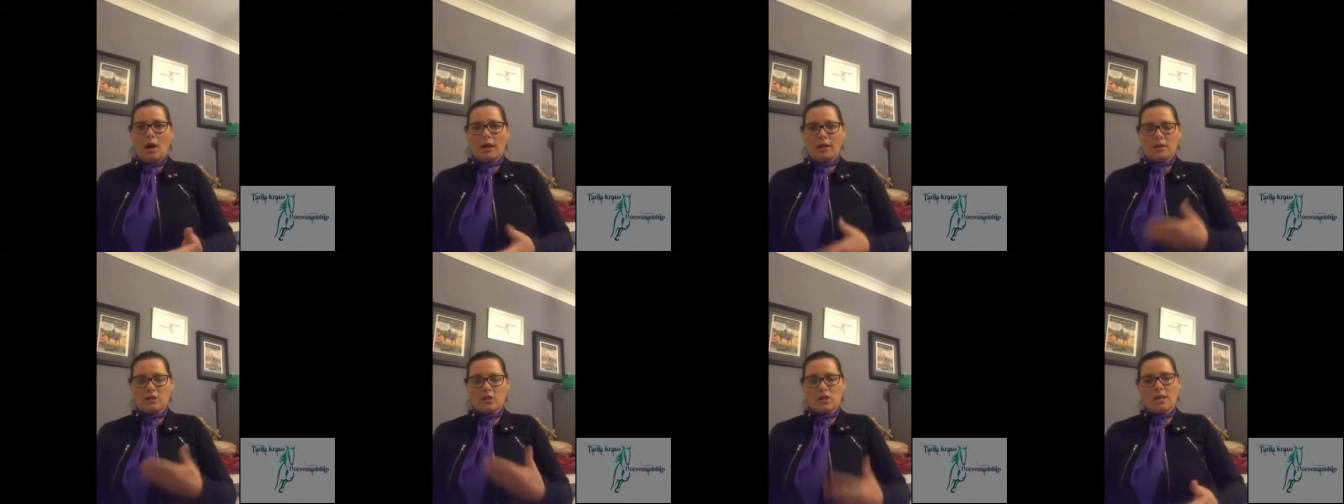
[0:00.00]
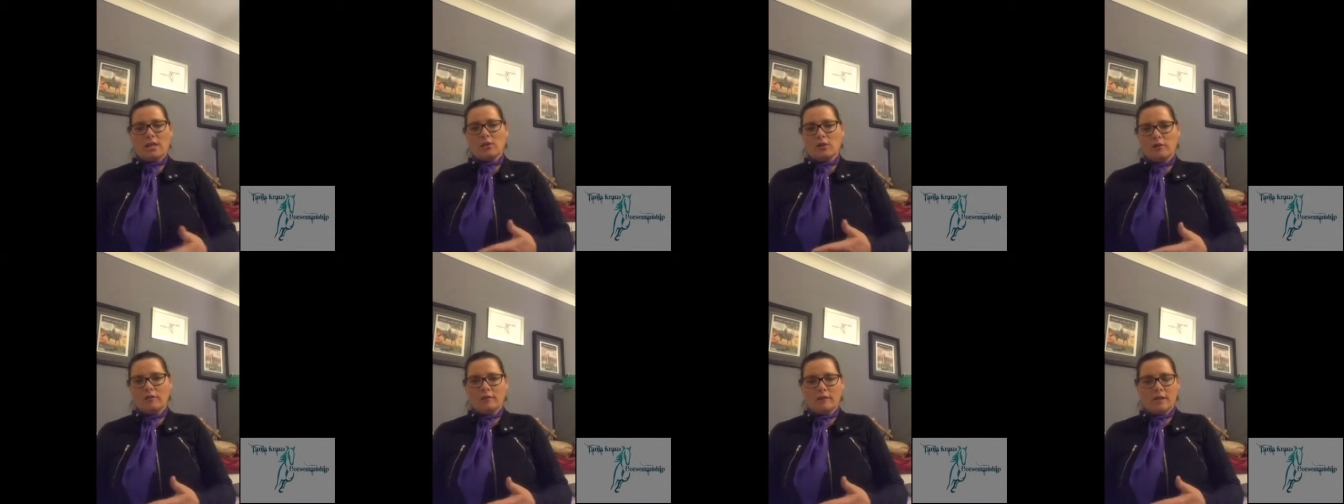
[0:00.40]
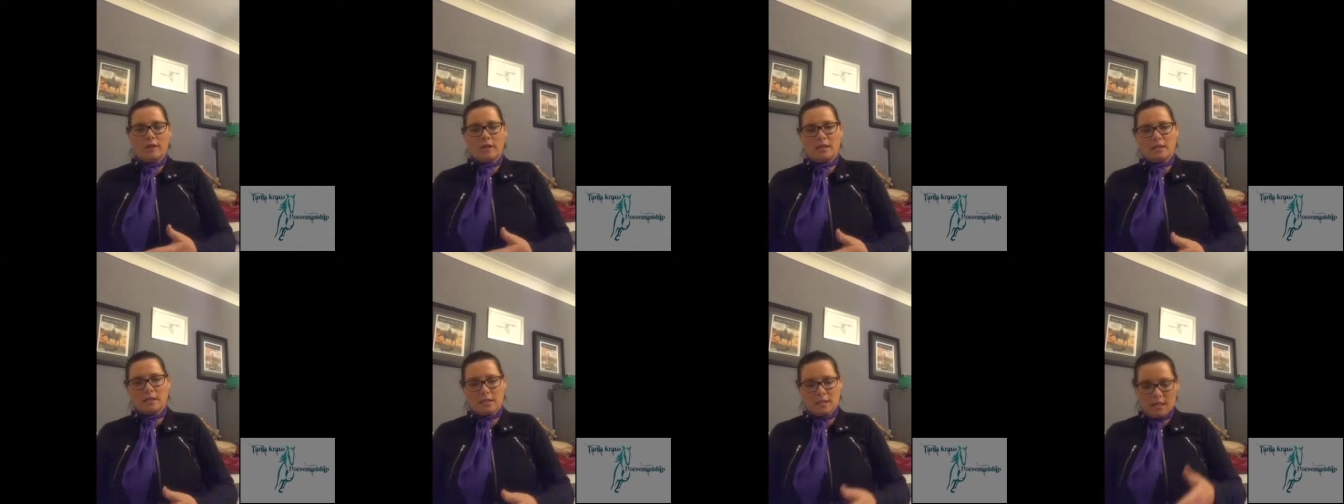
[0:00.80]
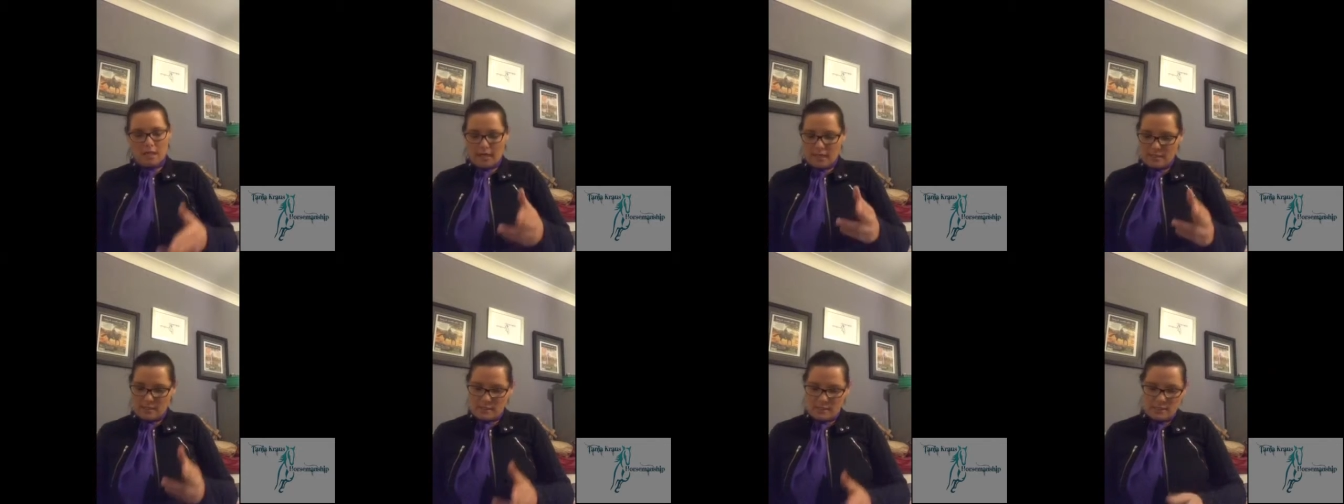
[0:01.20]
can check it off at the end of the
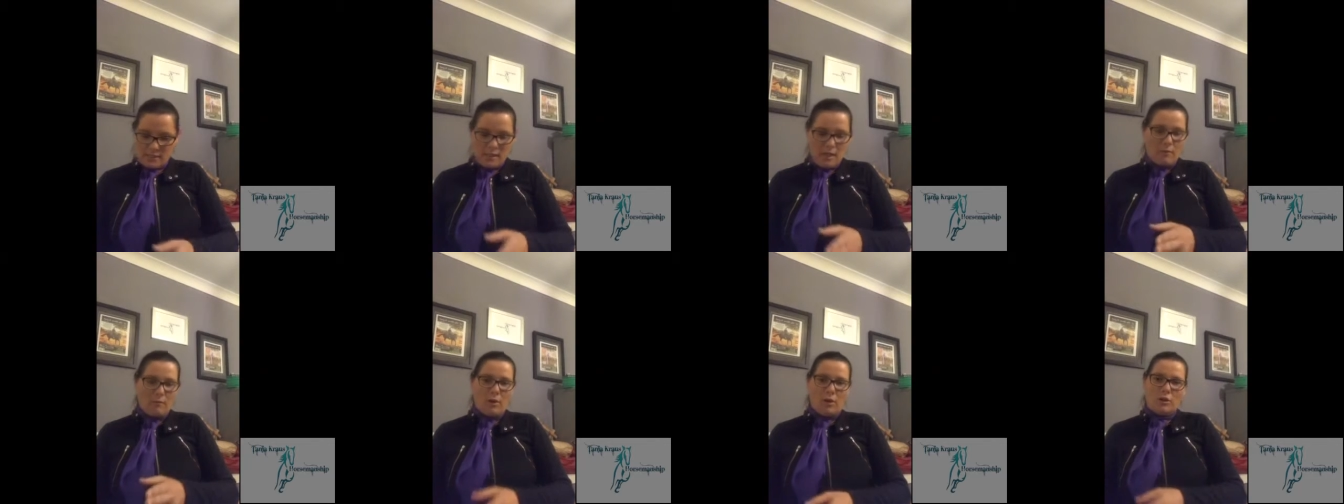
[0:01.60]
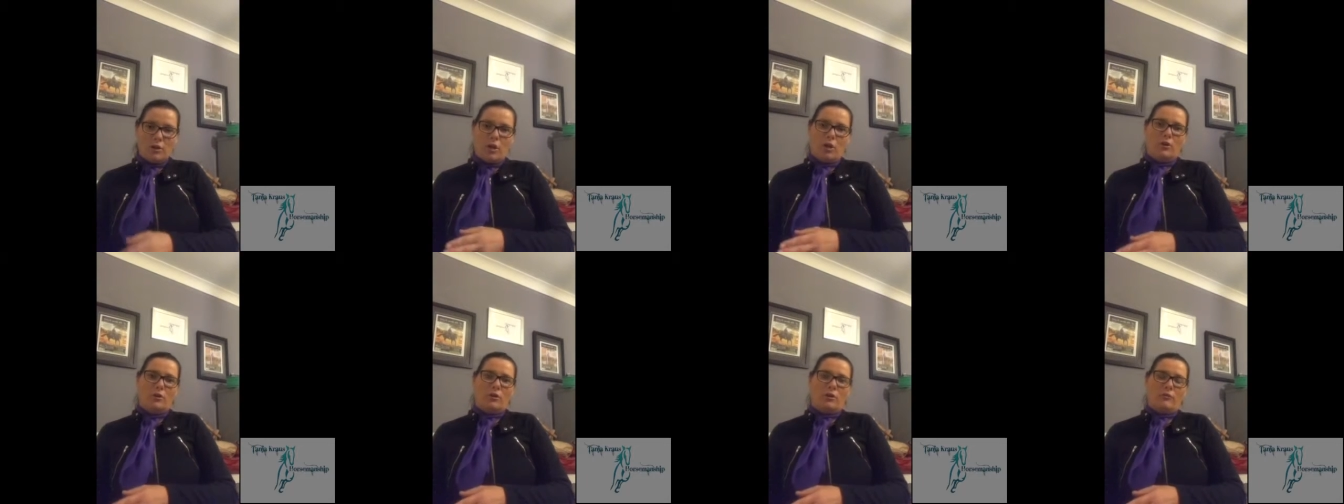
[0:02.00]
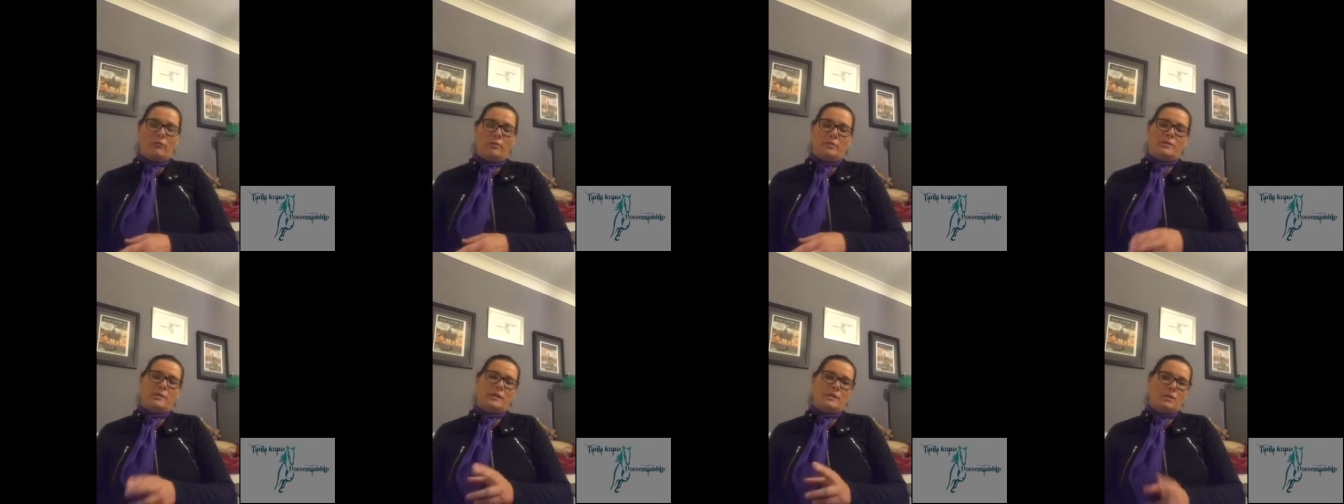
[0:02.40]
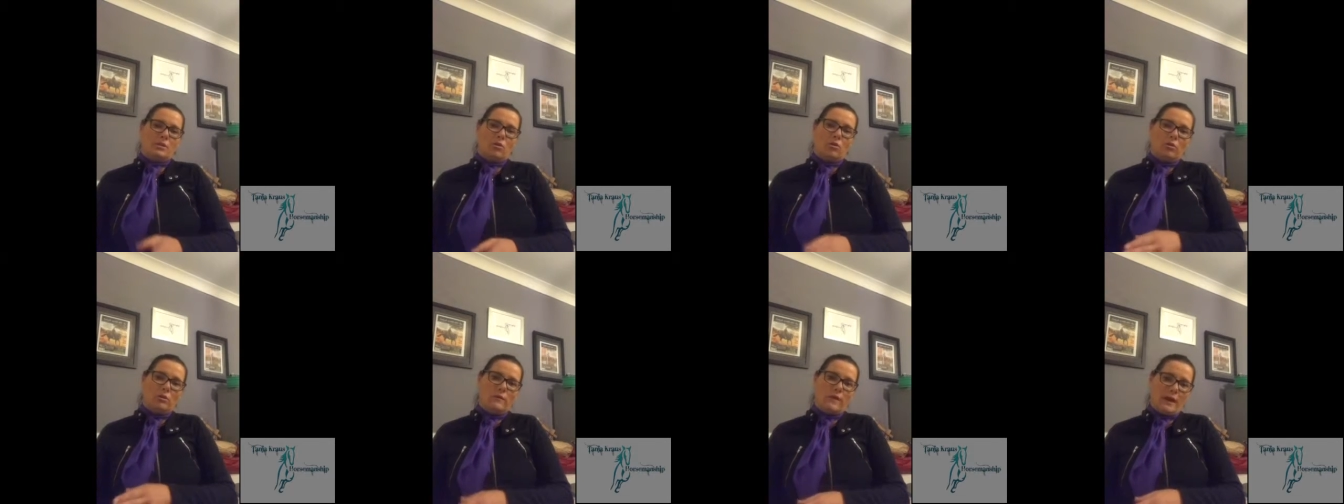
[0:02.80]
day and said, yep, I know that I've presented
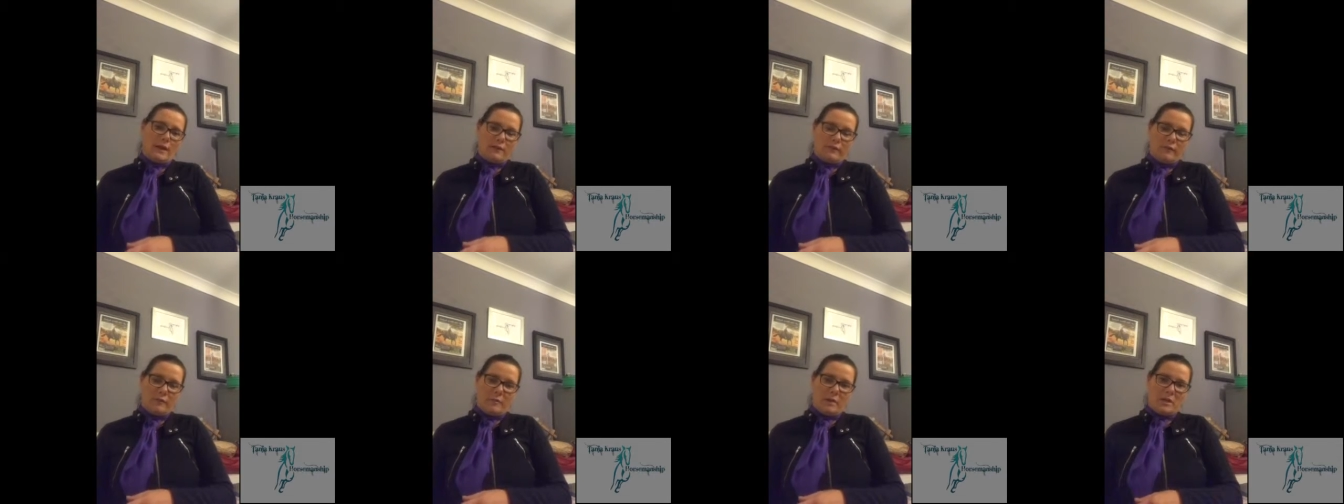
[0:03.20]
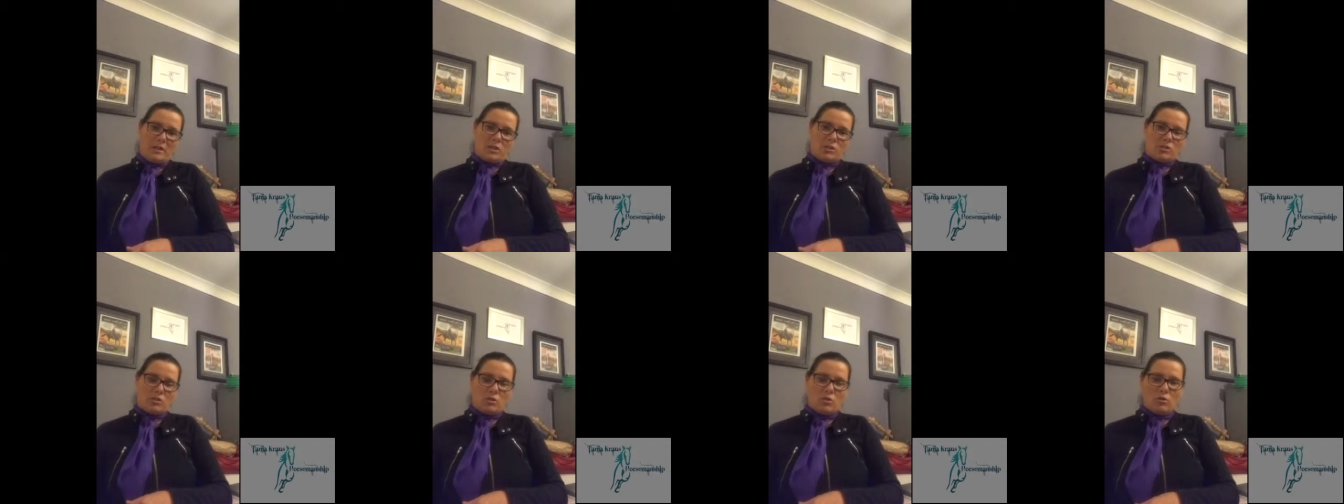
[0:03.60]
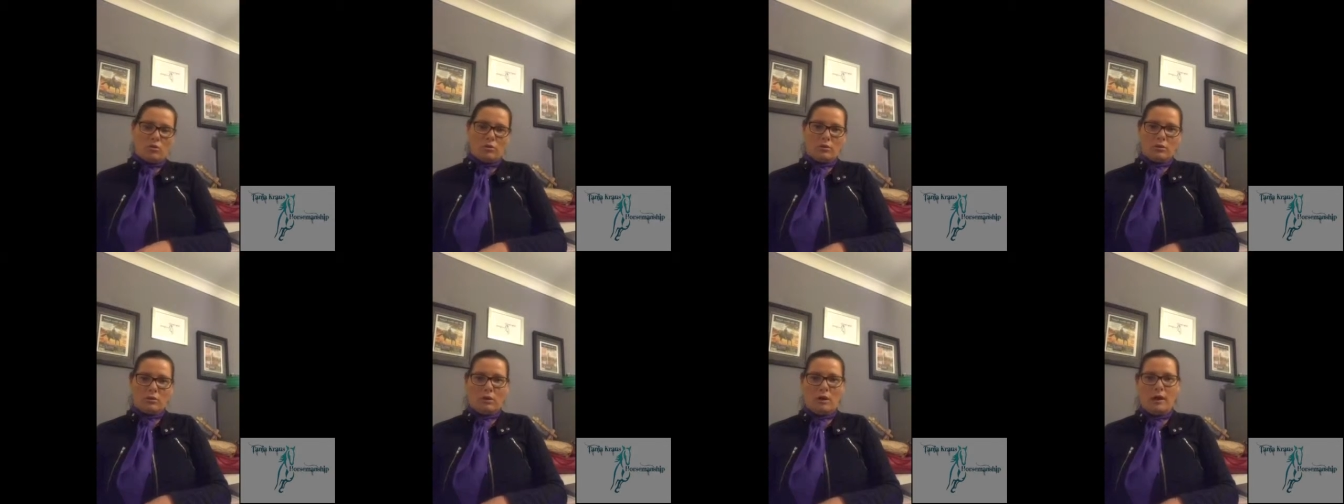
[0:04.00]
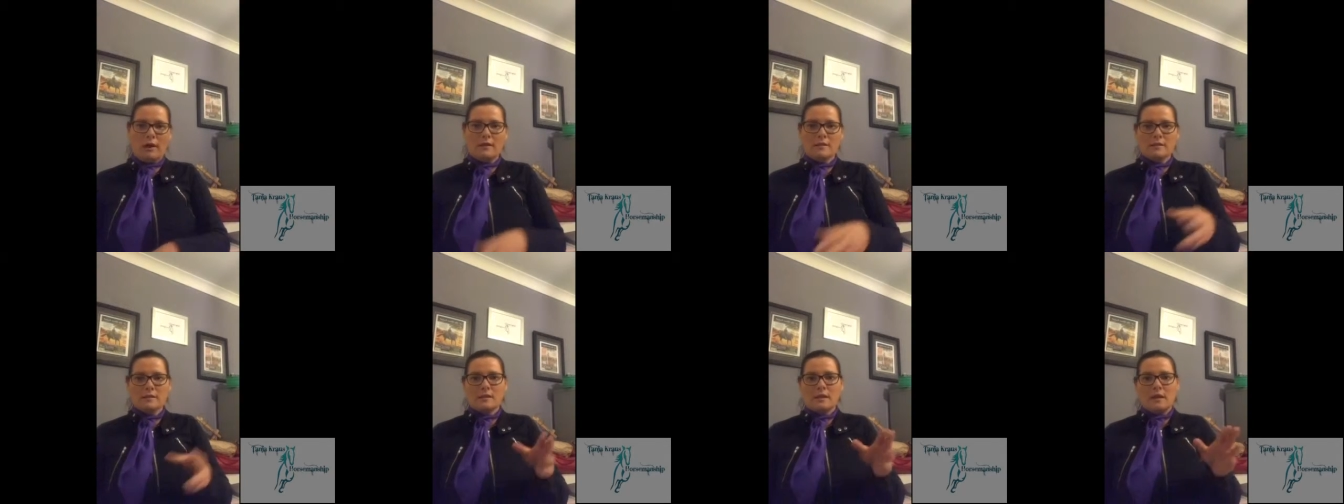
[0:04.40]
all of that information to all the
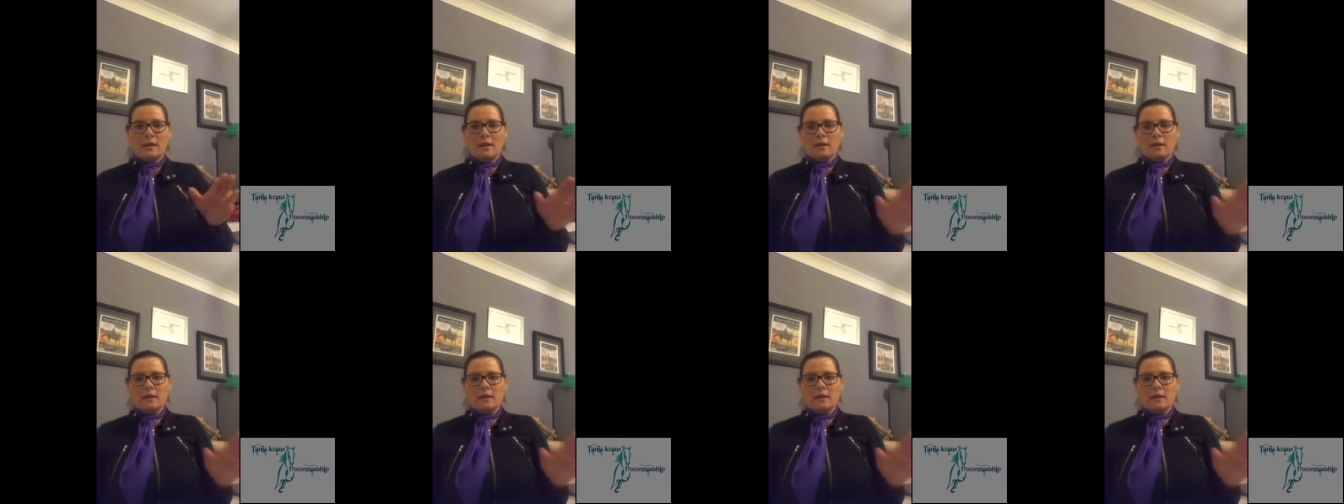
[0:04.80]
clients.